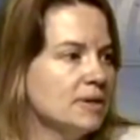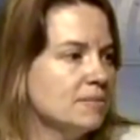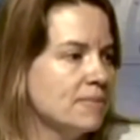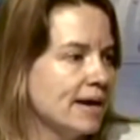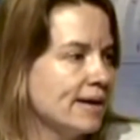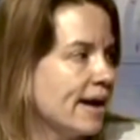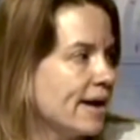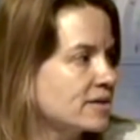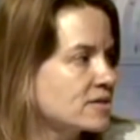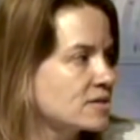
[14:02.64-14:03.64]
committing bad
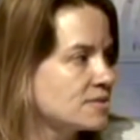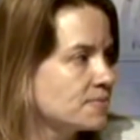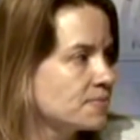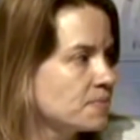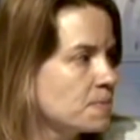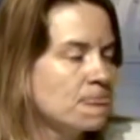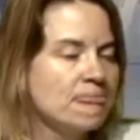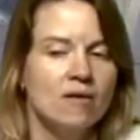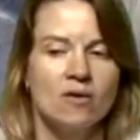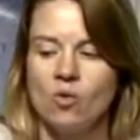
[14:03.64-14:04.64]
acts,
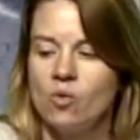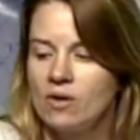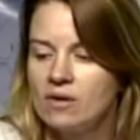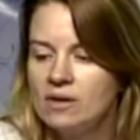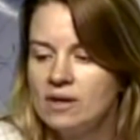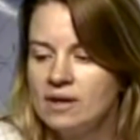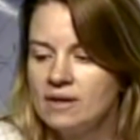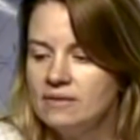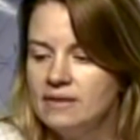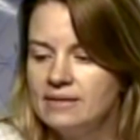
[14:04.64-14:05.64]
or
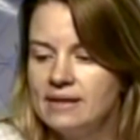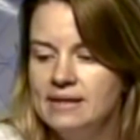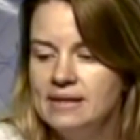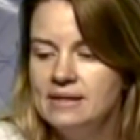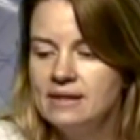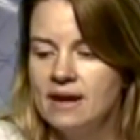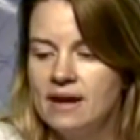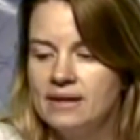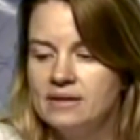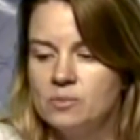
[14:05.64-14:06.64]
that they need a
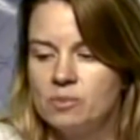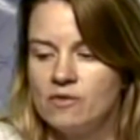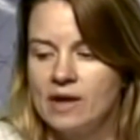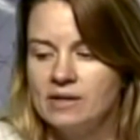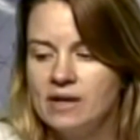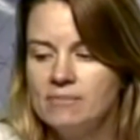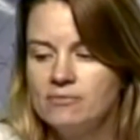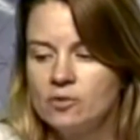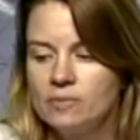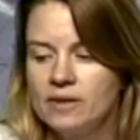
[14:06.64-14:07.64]
God to provide
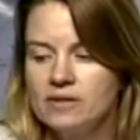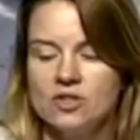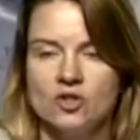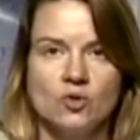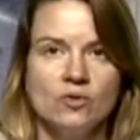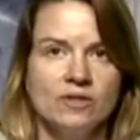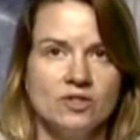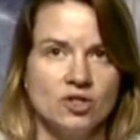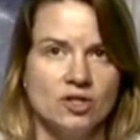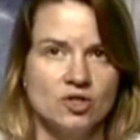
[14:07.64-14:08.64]
comfort because the truth
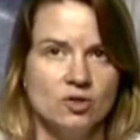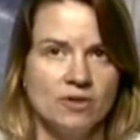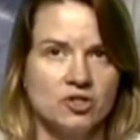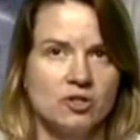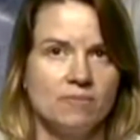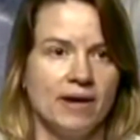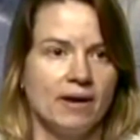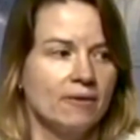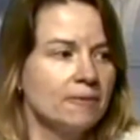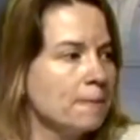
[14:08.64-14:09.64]
is just too much to
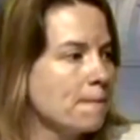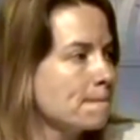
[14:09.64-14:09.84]
bear.